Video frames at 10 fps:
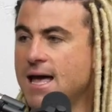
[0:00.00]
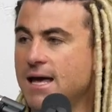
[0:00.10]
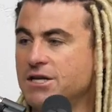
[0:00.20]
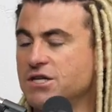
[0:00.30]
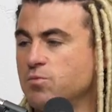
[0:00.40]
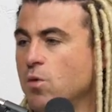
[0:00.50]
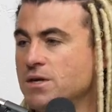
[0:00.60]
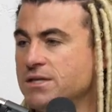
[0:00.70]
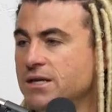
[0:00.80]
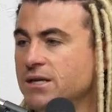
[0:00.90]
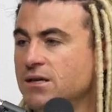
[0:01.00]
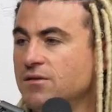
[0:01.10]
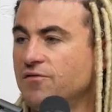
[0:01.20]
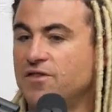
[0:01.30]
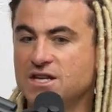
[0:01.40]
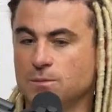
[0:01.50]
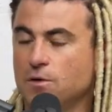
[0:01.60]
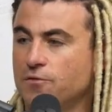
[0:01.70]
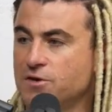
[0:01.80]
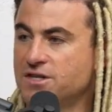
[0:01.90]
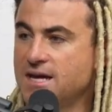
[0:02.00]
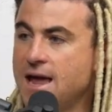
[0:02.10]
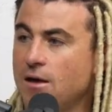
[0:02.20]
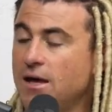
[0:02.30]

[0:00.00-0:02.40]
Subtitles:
It just wasn't feasible for scale.